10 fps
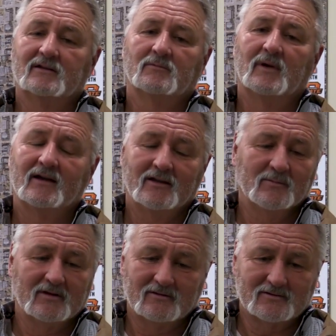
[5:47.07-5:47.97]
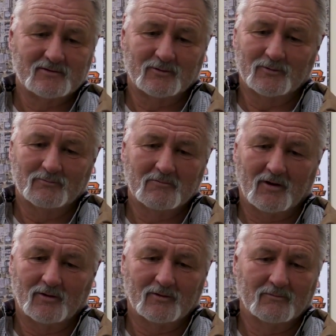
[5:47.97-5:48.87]
my emails
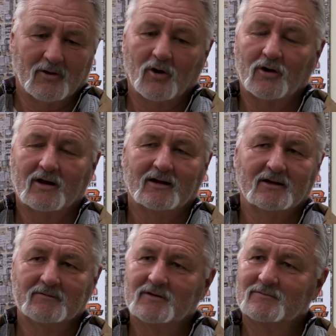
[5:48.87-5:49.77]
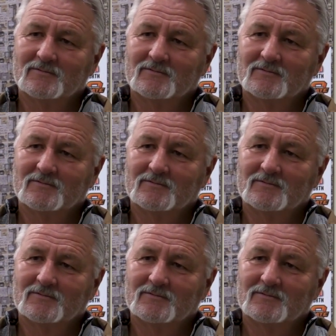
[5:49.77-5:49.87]
are archived,